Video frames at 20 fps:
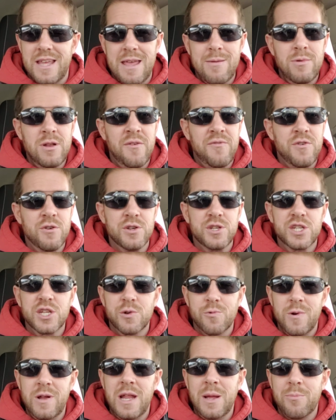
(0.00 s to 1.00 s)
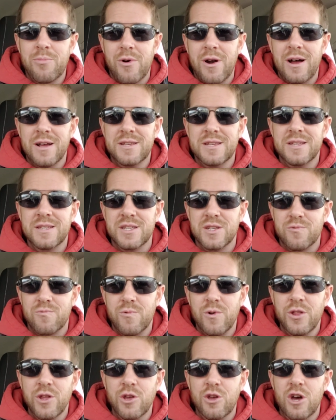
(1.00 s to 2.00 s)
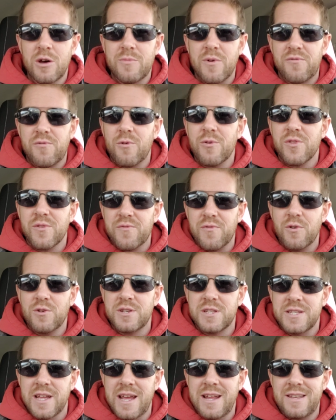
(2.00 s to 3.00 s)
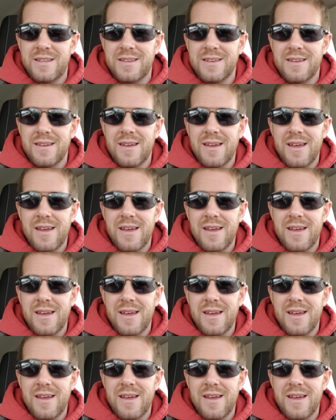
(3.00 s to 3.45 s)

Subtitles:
Even if your screening process is really good before the first date,